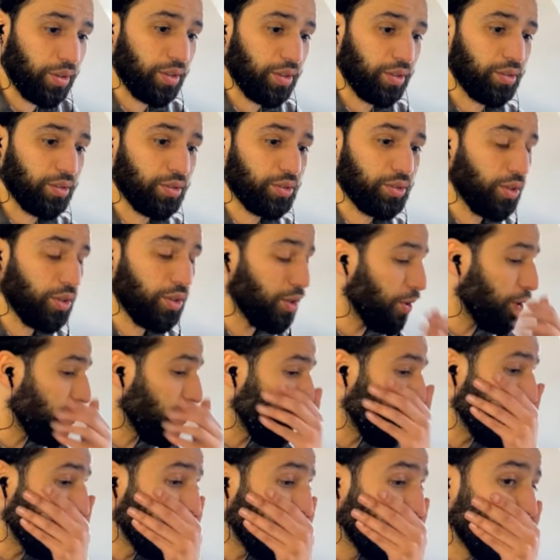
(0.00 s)

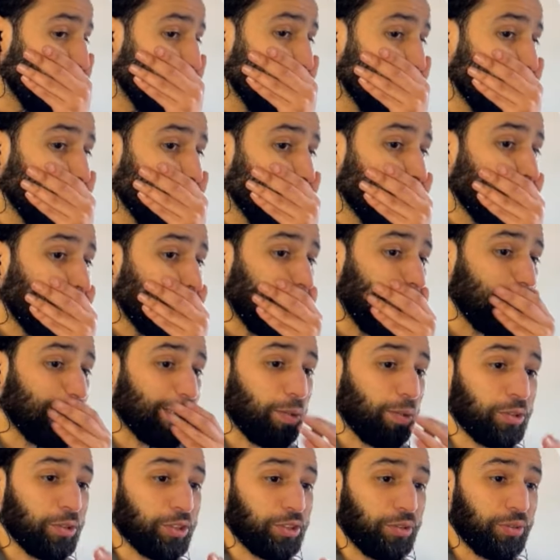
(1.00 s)
So, guys,
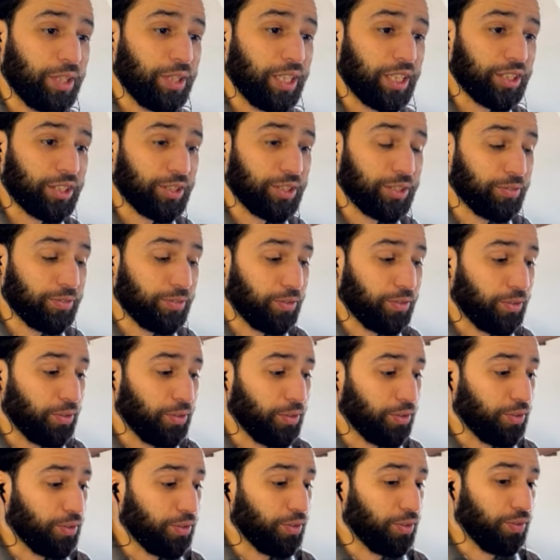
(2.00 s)
that was the reaction
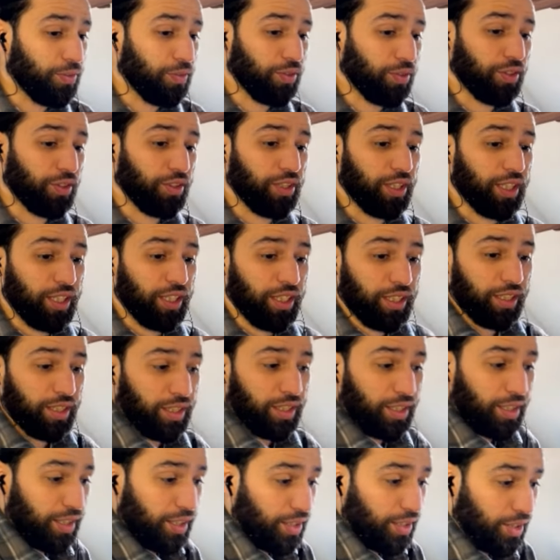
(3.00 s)
for the day.
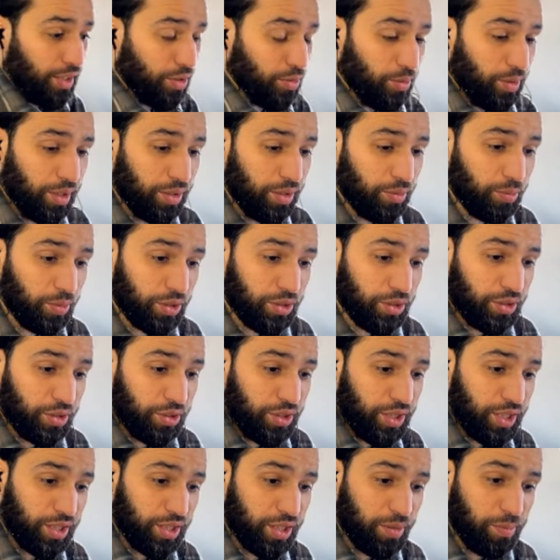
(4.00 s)
This one was
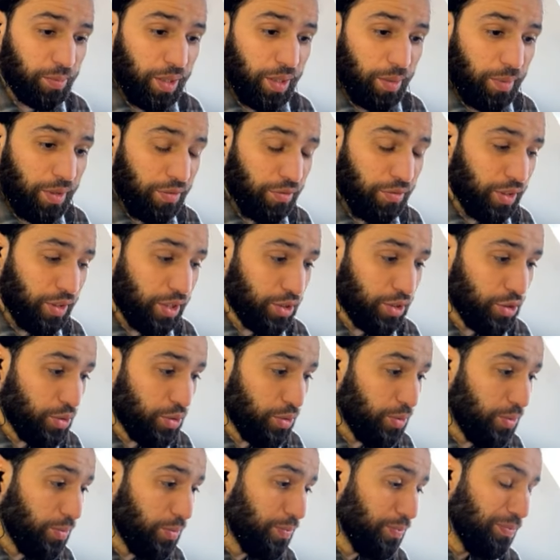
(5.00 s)
suggested by my friends
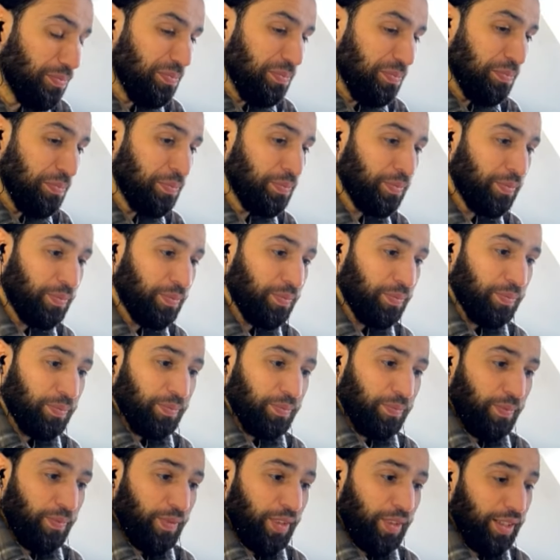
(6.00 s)
too.
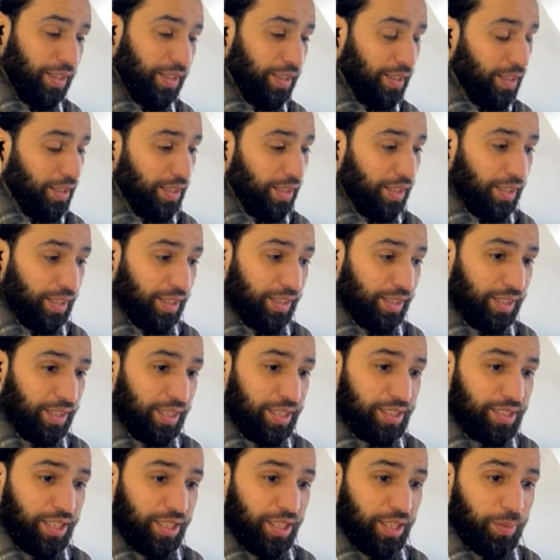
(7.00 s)
Yeah, and
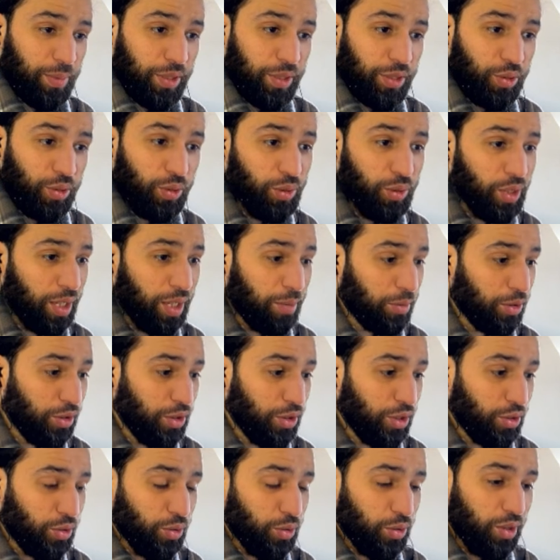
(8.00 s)
he sent me two. I'm
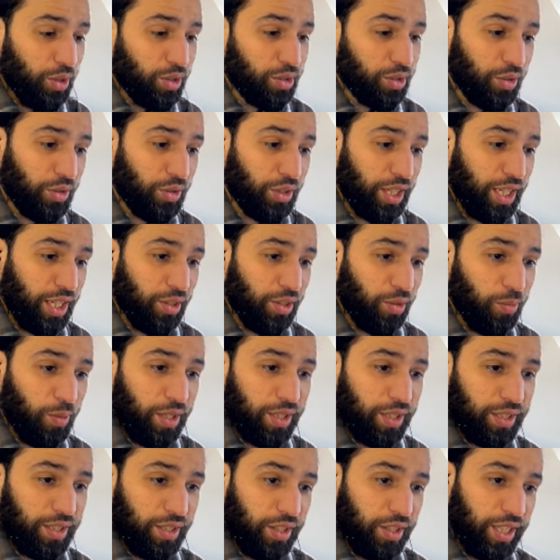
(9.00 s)
gonna do also the other
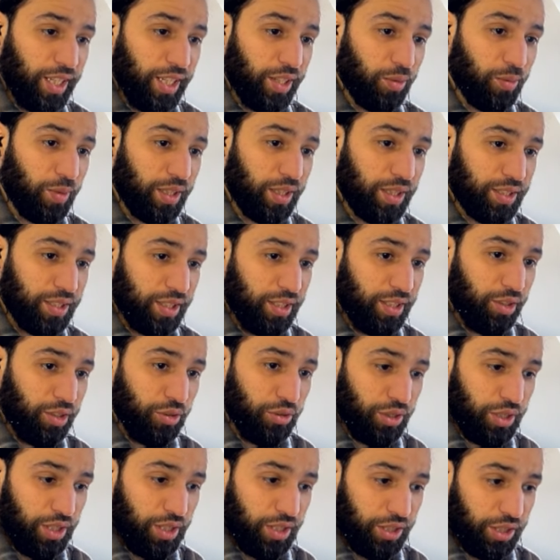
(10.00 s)
one. The other one is
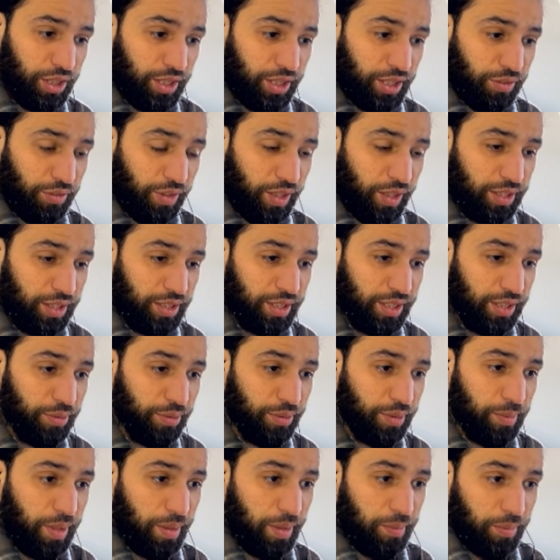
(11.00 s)
Indonesian, if I still
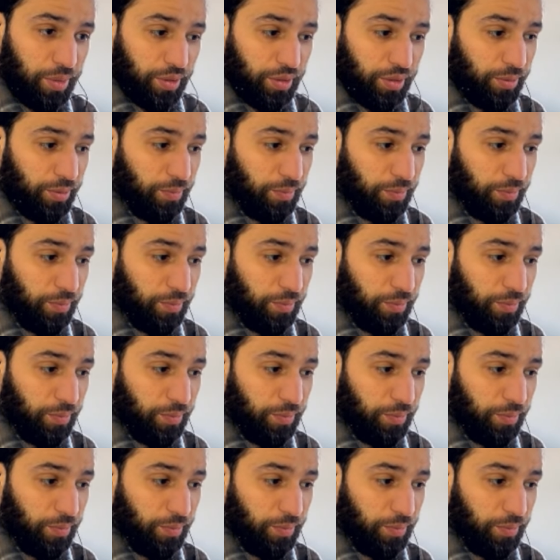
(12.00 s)
remember.